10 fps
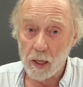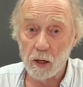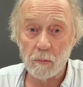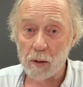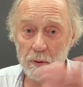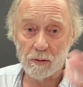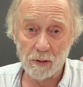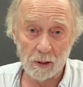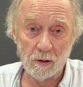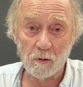He may be
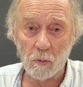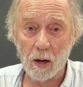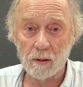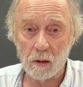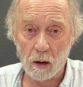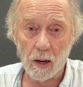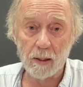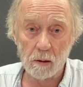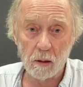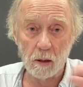thinking of Martin
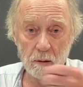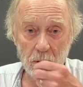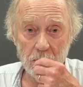Heidegger.